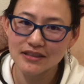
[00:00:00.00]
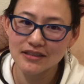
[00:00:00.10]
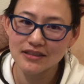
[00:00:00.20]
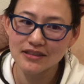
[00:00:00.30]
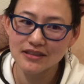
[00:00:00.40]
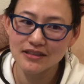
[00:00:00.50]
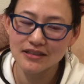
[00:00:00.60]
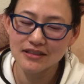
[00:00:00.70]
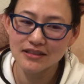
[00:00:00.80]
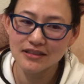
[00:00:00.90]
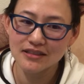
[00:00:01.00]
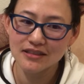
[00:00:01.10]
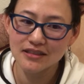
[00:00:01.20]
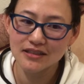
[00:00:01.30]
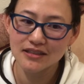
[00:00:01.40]

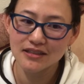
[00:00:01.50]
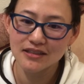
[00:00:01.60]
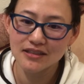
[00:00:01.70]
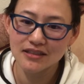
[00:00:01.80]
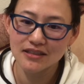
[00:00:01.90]
Nobody speaks.